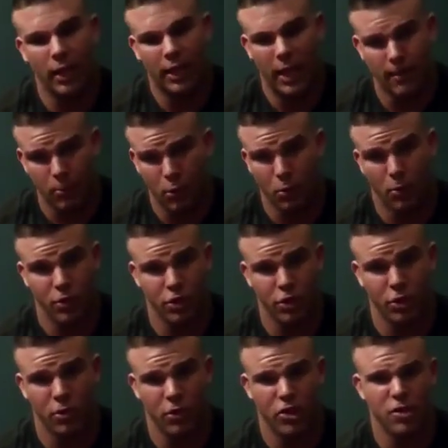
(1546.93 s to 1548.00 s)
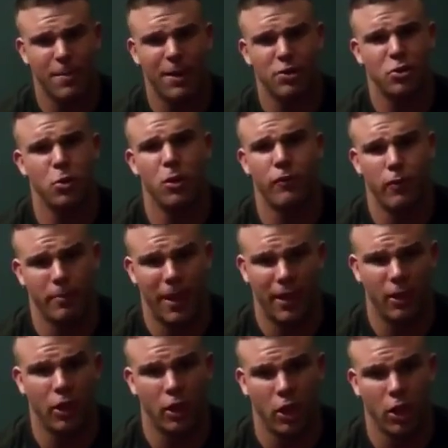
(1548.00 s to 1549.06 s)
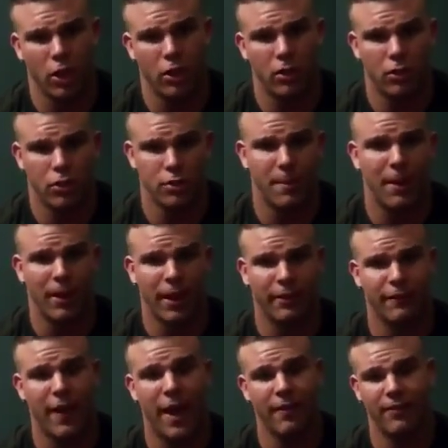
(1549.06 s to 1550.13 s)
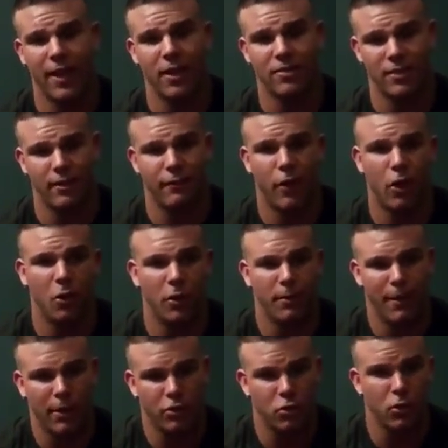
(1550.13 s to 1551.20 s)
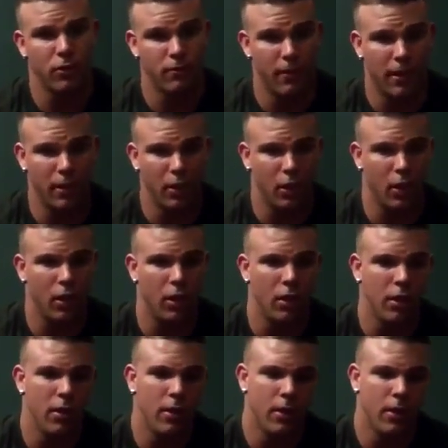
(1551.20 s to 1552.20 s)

Keep doing what you're doing. There's about 2 of them that look good. There's about like 5,000 that follow and about 2 of them that look good.